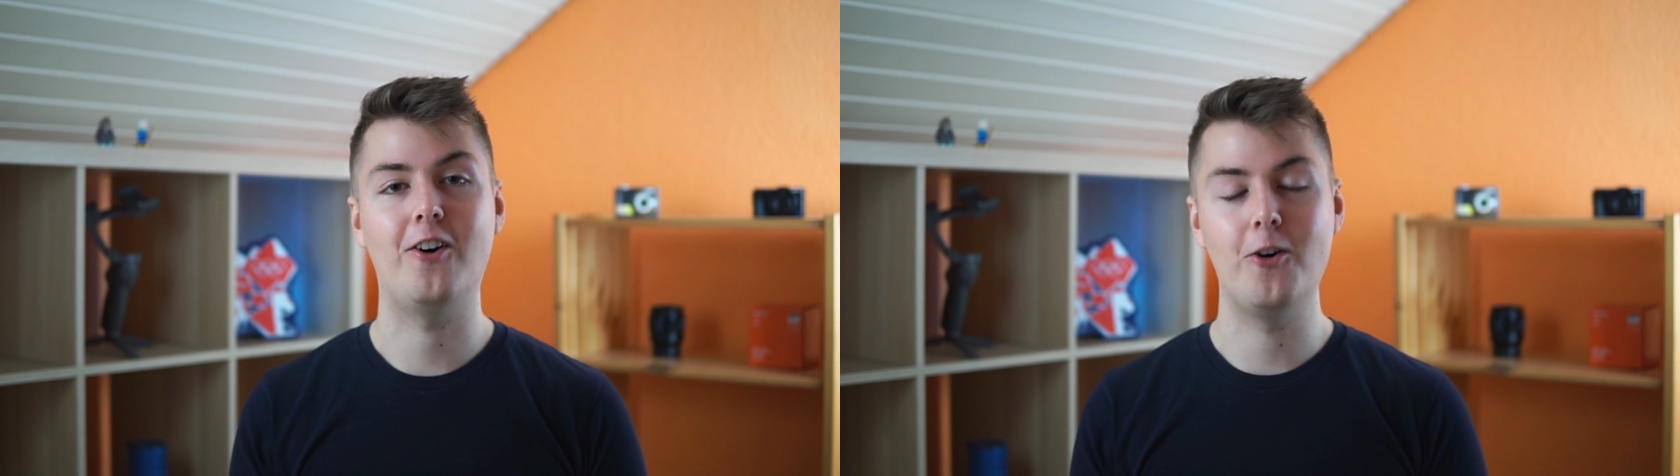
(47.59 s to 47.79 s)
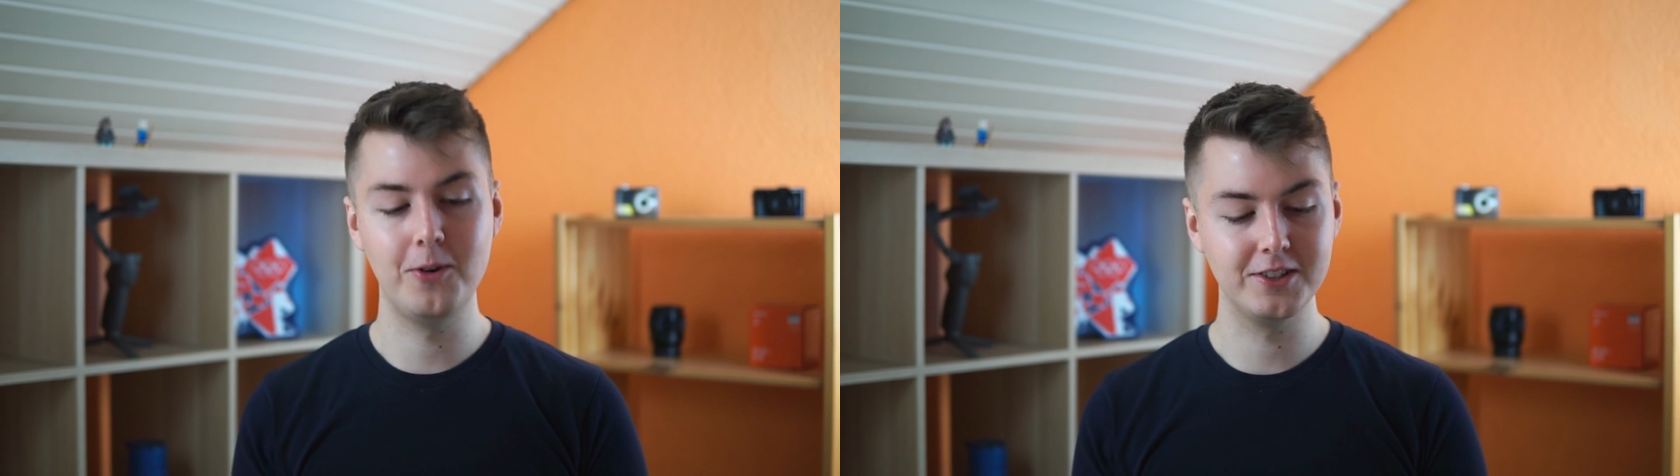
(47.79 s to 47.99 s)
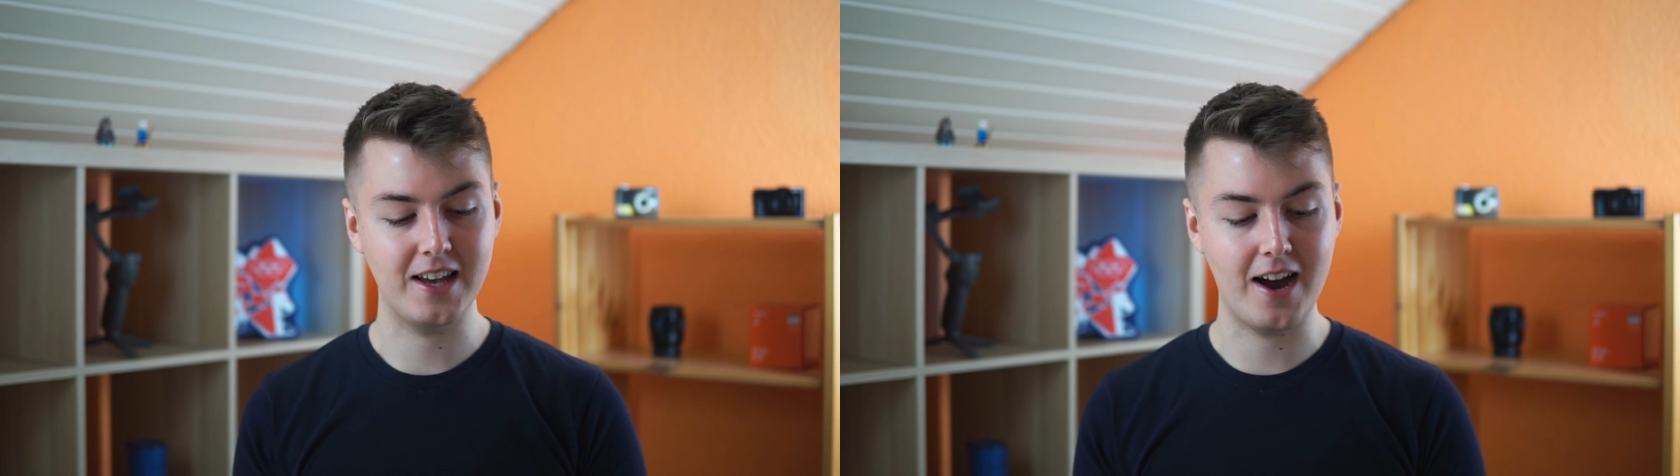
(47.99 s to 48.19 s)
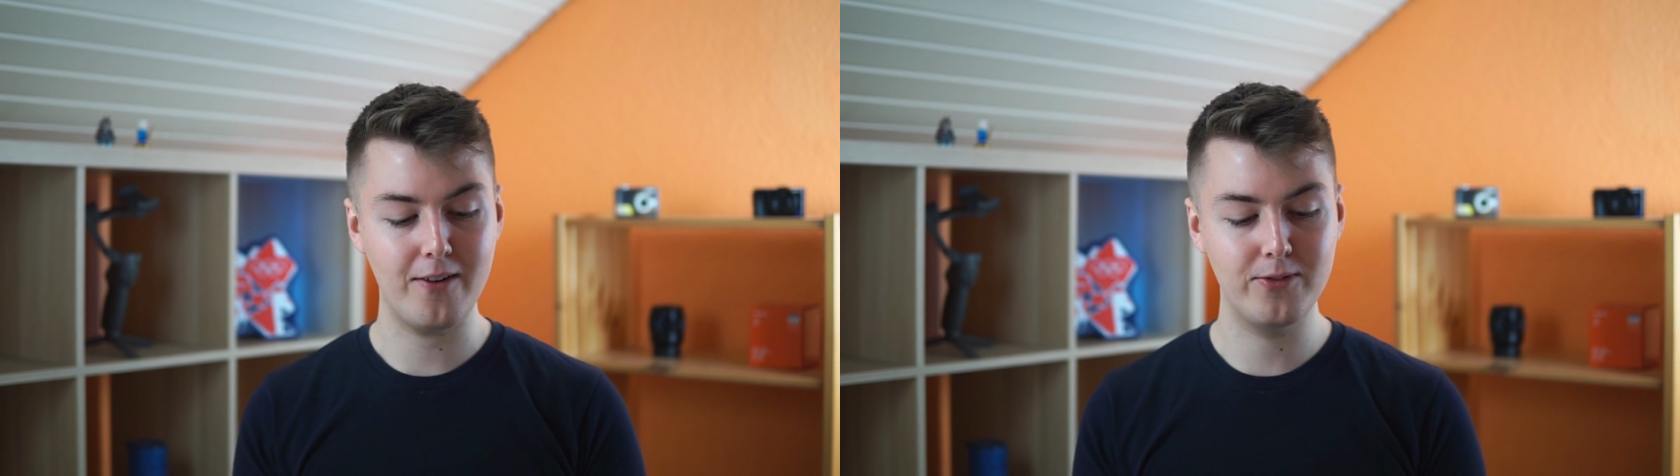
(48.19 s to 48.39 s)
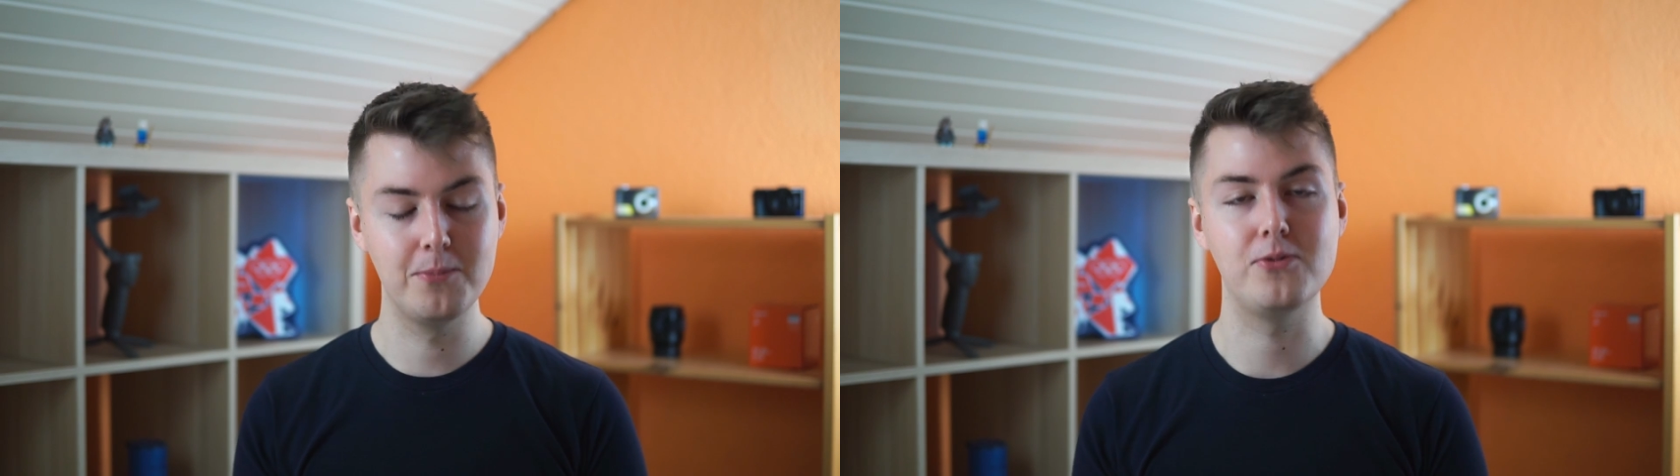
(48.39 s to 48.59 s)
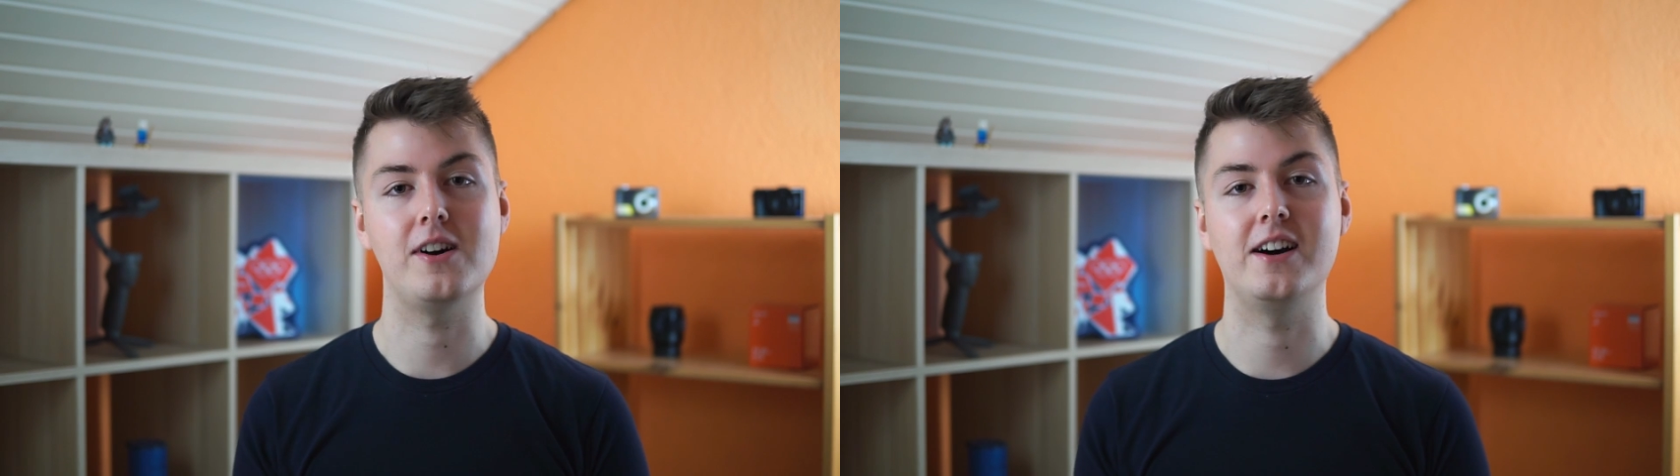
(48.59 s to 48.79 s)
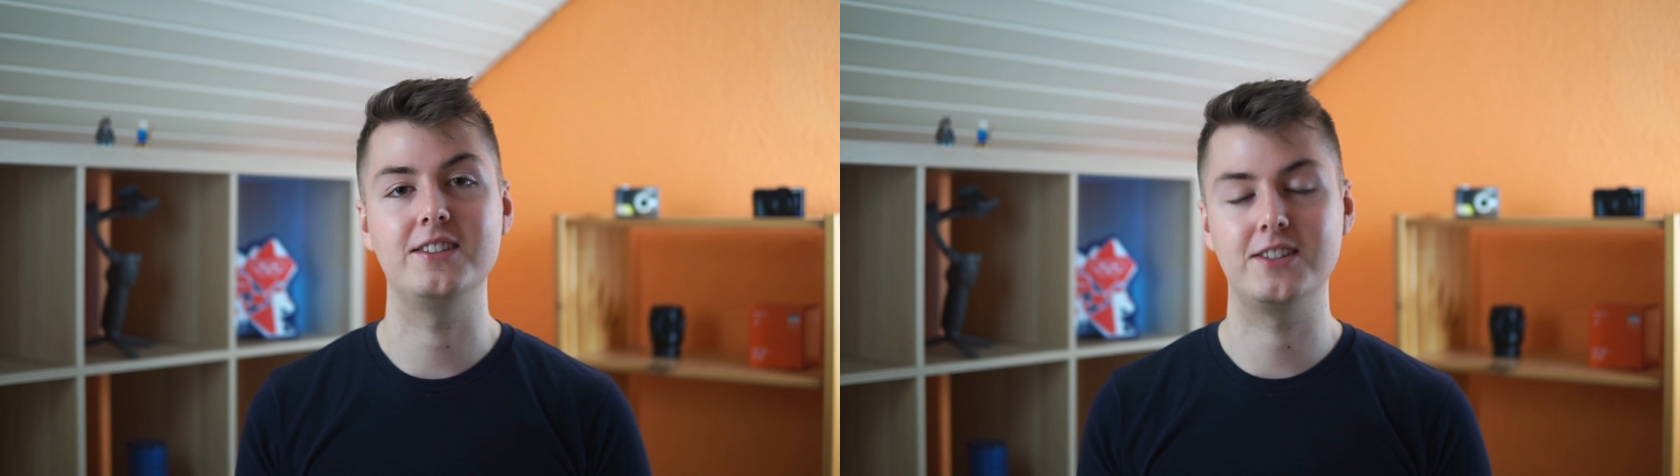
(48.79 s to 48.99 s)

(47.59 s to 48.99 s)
almost half the price.